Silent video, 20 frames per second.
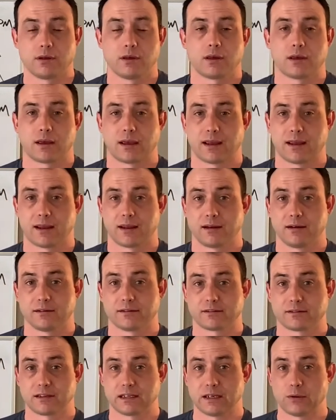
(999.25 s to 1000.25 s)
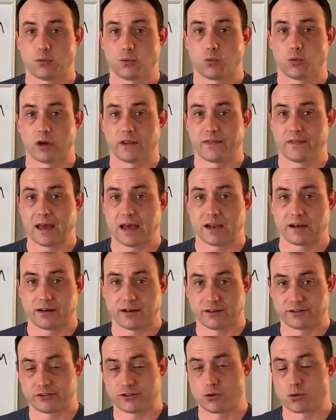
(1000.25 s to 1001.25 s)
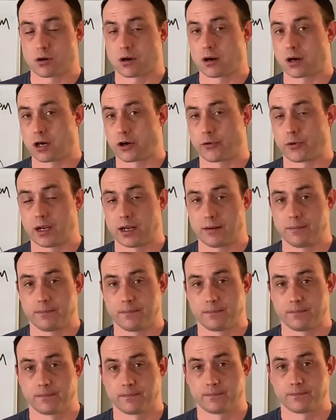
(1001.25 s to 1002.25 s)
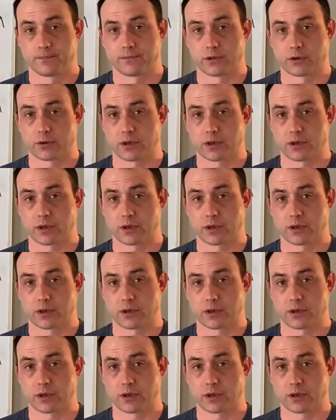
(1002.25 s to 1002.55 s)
and see what that does to our heart rate.